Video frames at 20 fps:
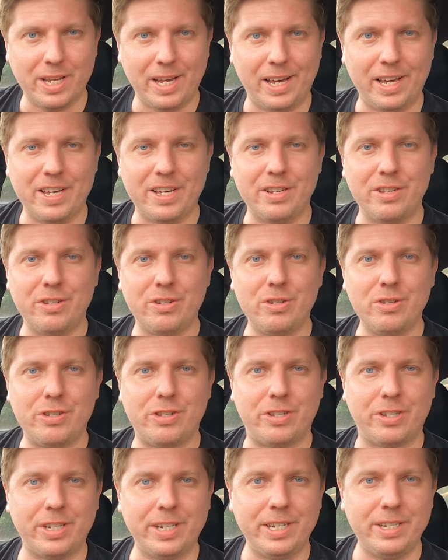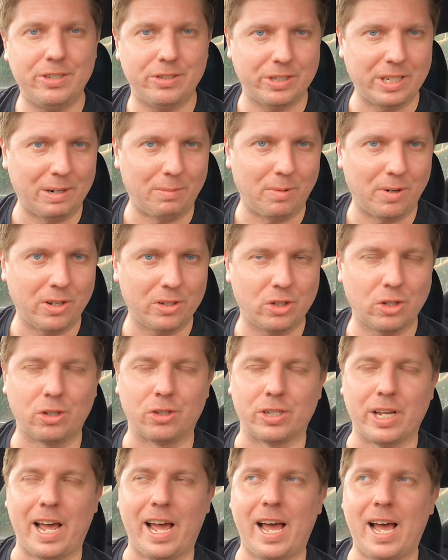and you see someone just